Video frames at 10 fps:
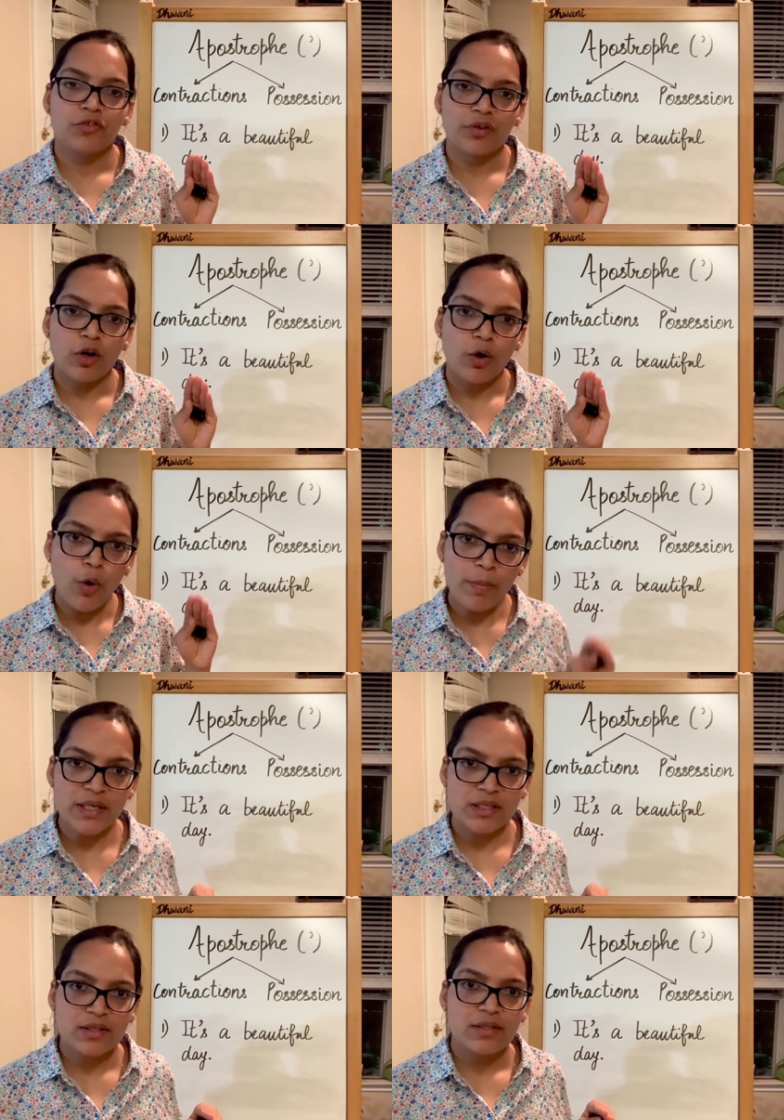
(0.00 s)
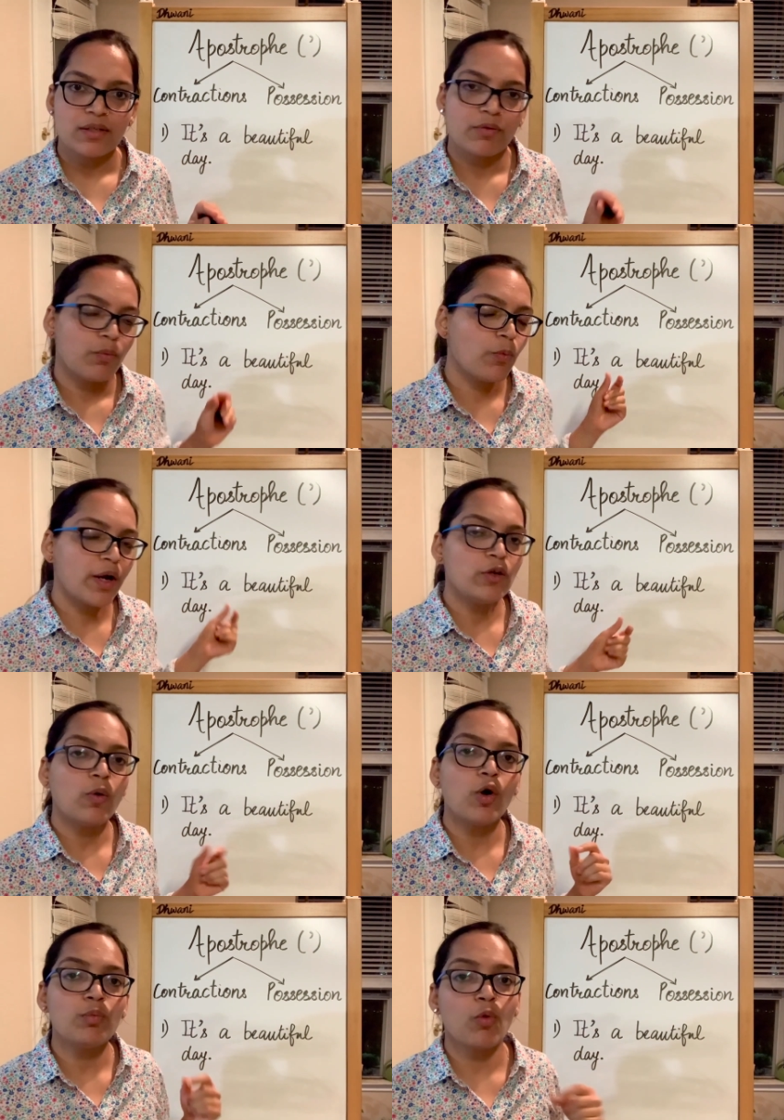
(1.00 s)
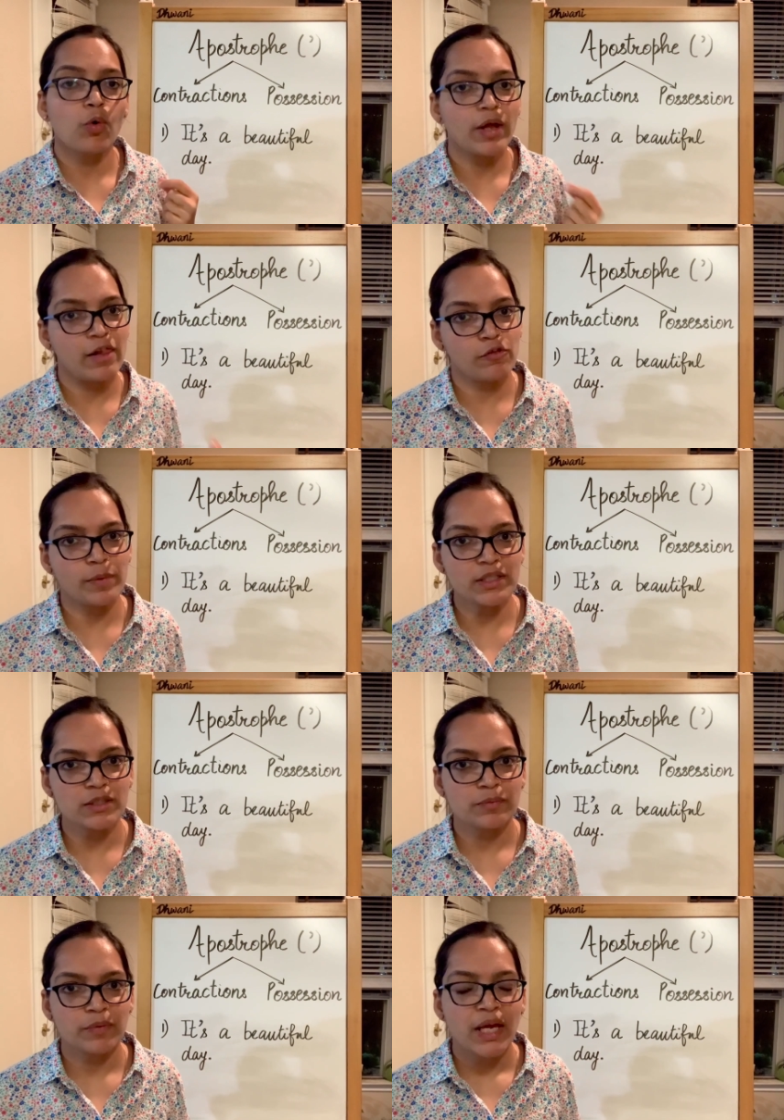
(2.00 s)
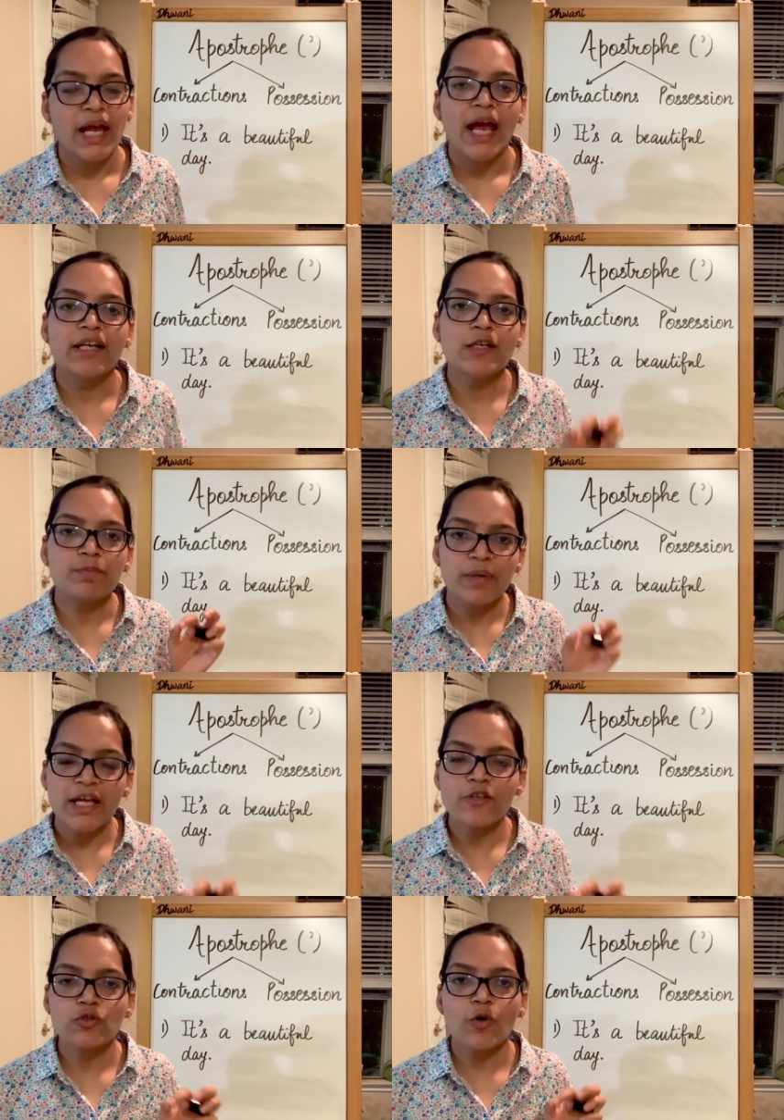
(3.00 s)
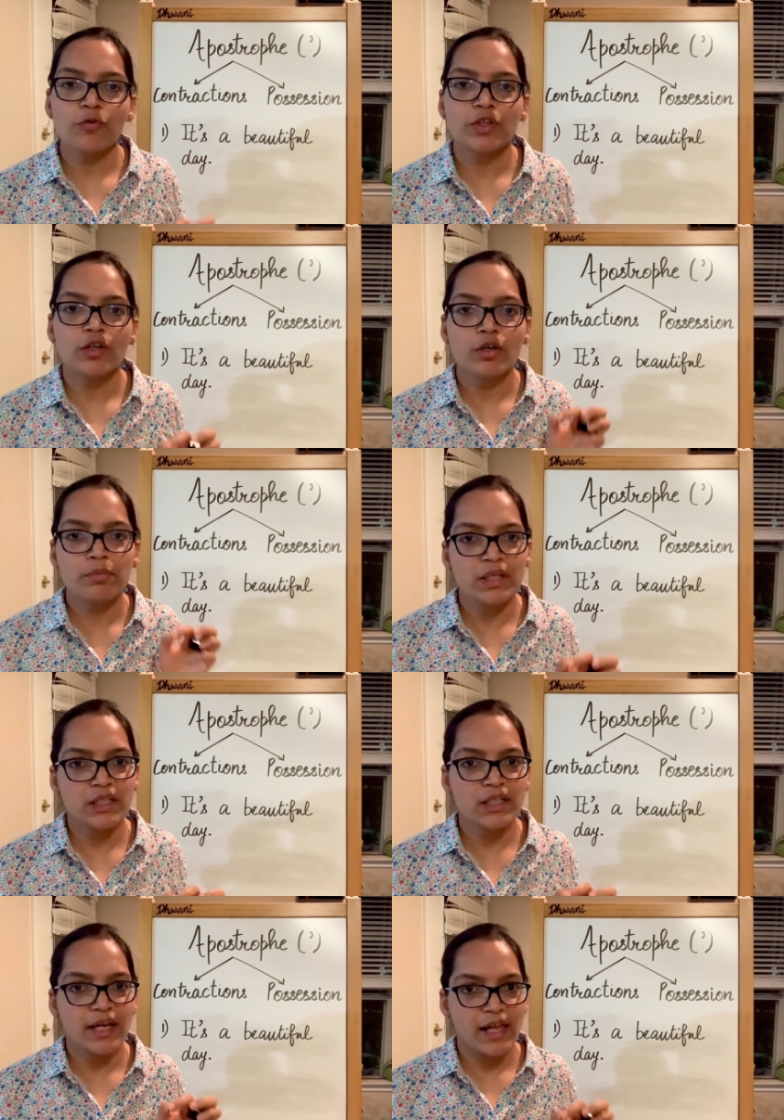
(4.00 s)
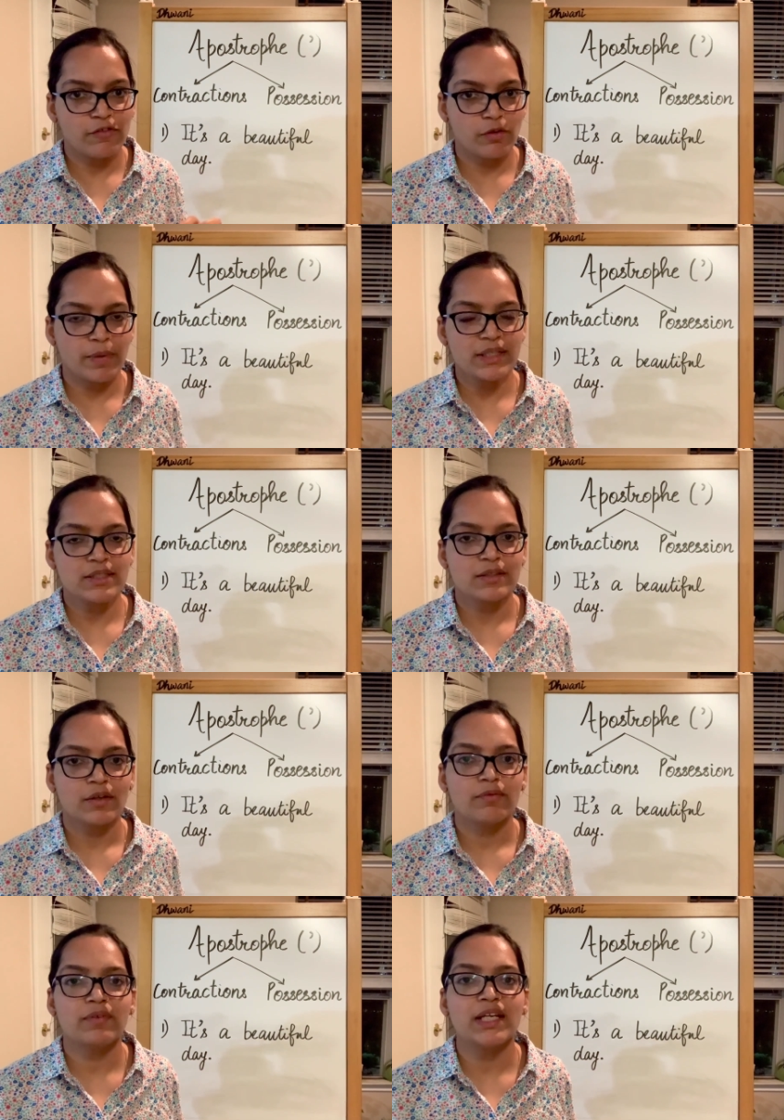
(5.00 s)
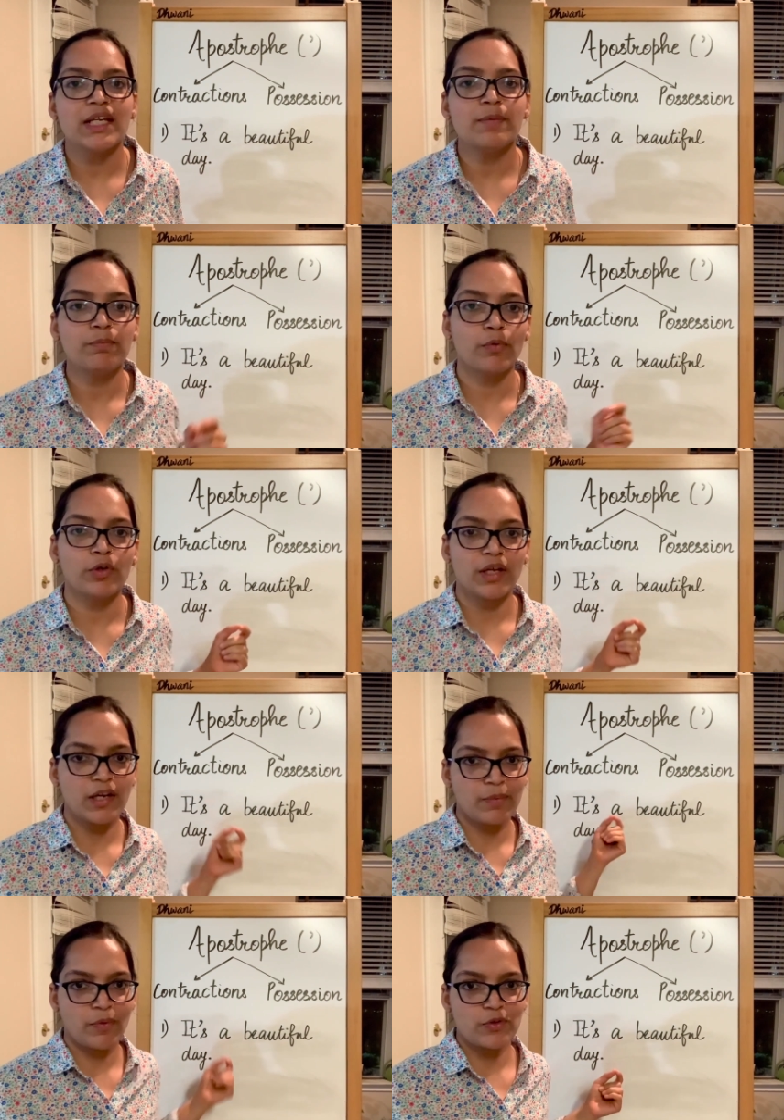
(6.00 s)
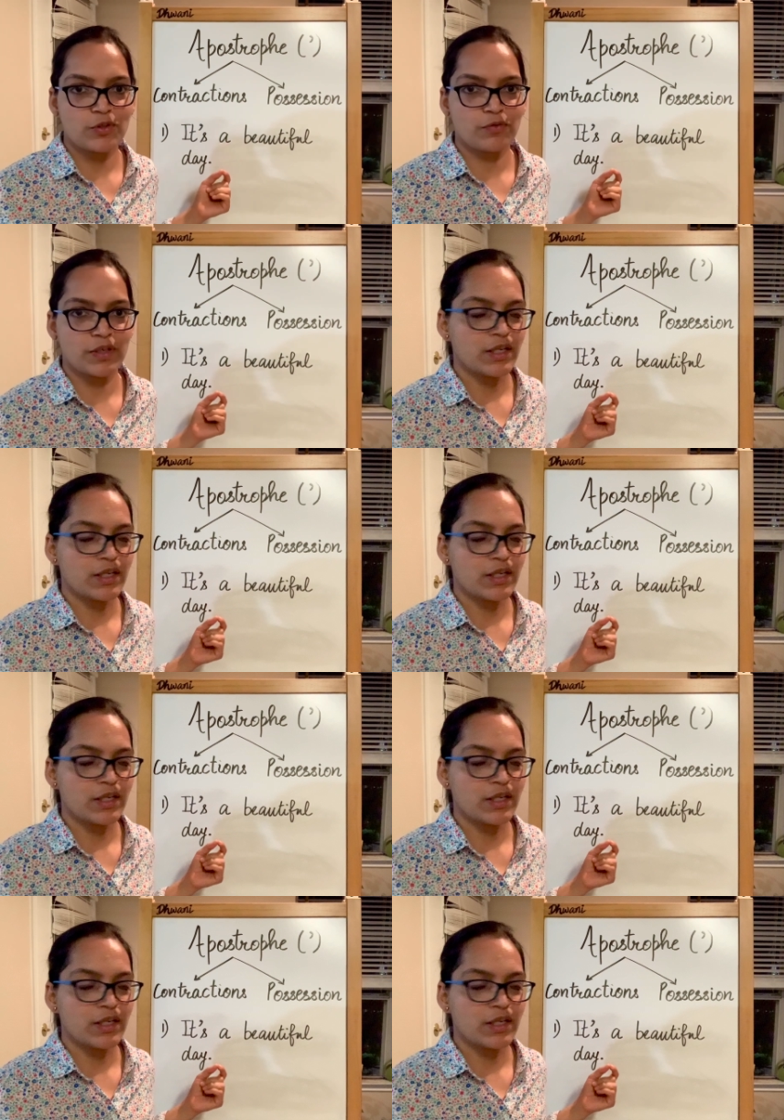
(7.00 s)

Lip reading: omit one or more alphabets, and in place of the omitted alphabets, we put an apostrophe.